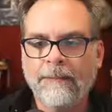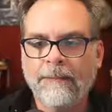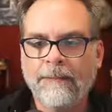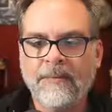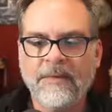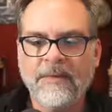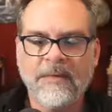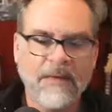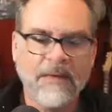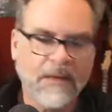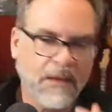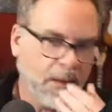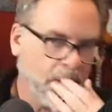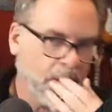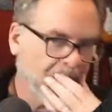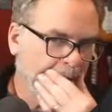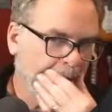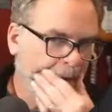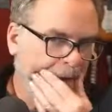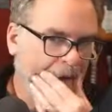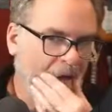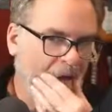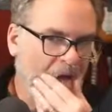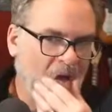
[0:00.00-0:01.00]

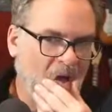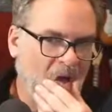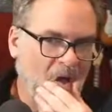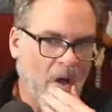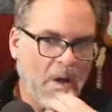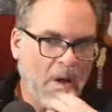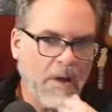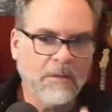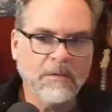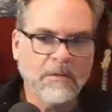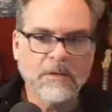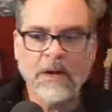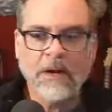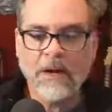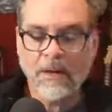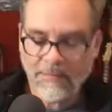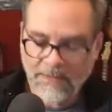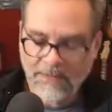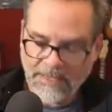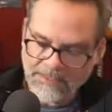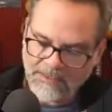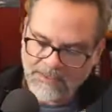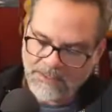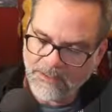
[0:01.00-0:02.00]
And I'm
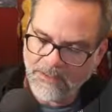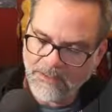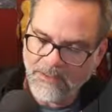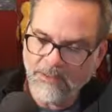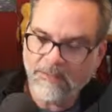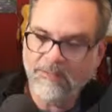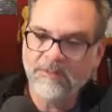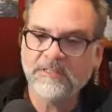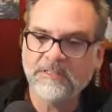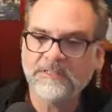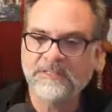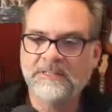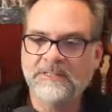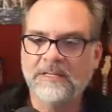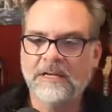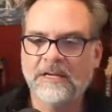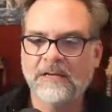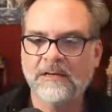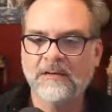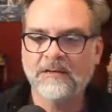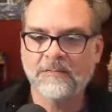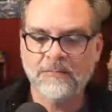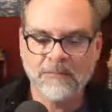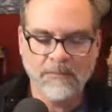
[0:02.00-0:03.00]
actually going to put
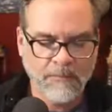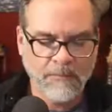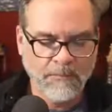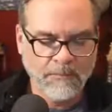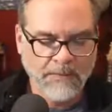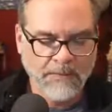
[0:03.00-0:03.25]
down